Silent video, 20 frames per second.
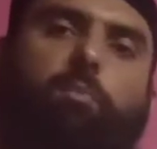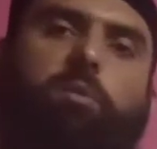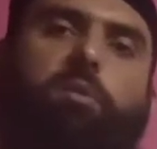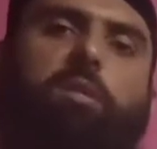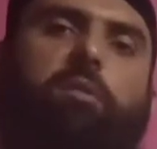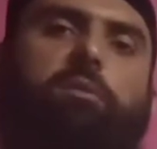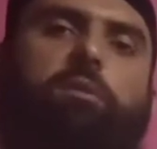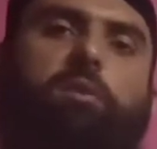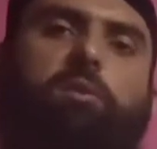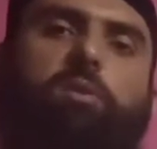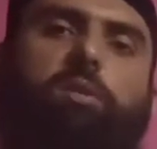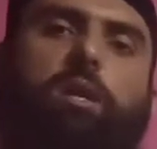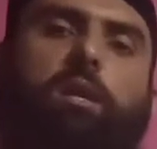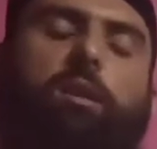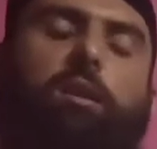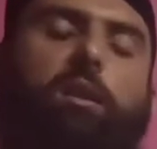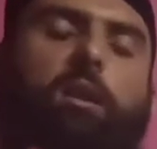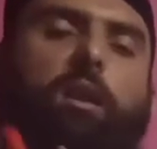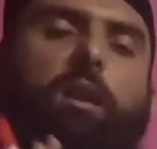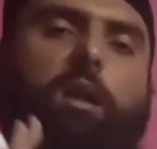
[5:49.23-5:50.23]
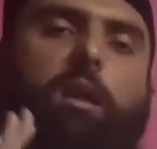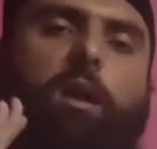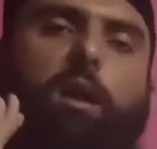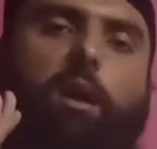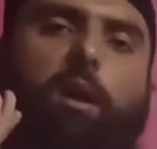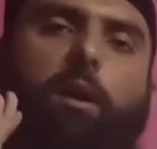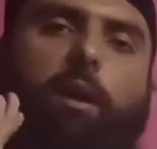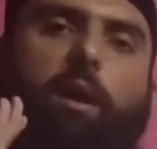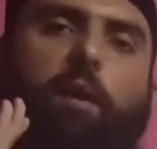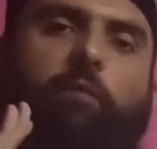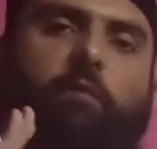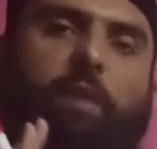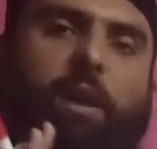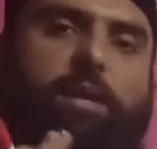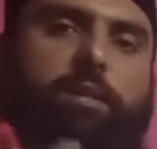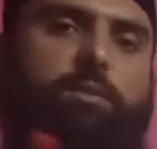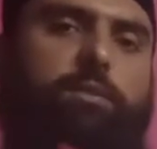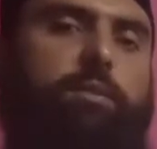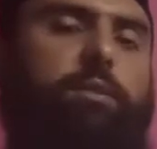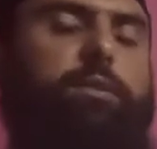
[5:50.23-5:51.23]
sensation
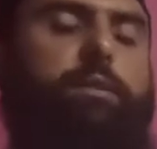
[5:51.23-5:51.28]
effect.